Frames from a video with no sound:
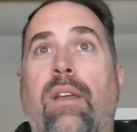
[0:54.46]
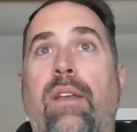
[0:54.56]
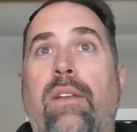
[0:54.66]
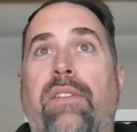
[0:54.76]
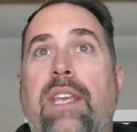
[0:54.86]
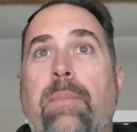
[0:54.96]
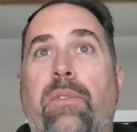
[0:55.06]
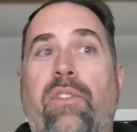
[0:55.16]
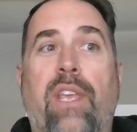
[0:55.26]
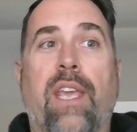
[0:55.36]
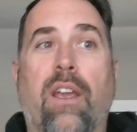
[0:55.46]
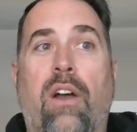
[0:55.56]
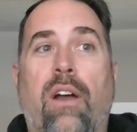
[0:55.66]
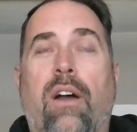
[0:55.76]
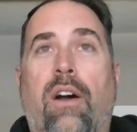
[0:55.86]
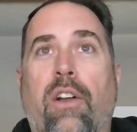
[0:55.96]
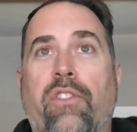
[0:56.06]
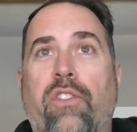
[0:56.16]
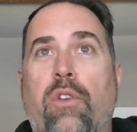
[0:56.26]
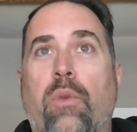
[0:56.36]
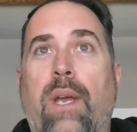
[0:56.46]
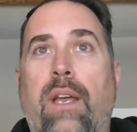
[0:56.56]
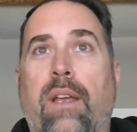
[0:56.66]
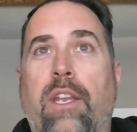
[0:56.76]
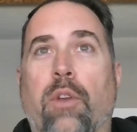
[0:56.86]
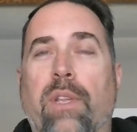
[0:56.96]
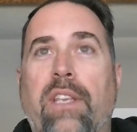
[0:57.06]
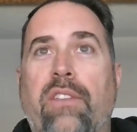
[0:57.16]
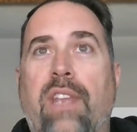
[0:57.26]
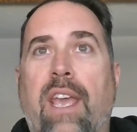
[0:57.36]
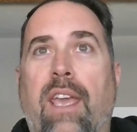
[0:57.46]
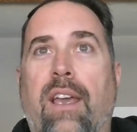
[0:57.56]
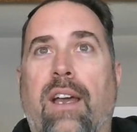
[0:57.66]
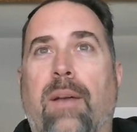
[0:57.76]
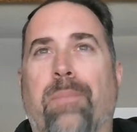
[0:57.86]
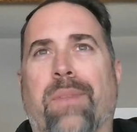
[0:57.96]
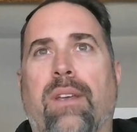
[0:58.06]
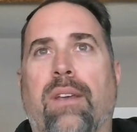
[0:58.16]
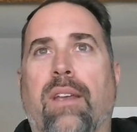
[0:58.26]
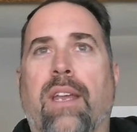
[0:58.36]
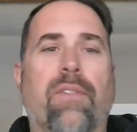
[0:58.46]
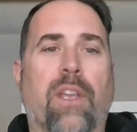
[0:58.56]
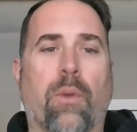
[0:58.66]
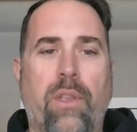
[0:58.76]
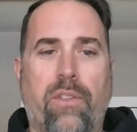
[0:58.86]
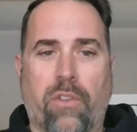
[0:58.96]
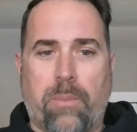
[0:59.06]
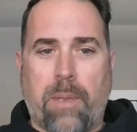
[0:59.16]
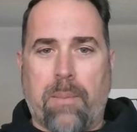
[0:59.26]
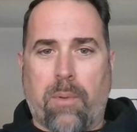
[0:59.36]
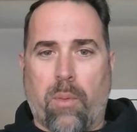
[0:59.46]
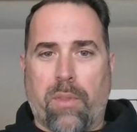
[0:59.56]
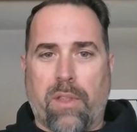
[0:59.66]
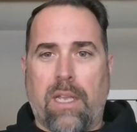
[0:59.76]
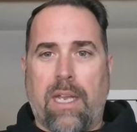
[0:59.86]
DeepSeek also, released a kind of like a research paper with a lot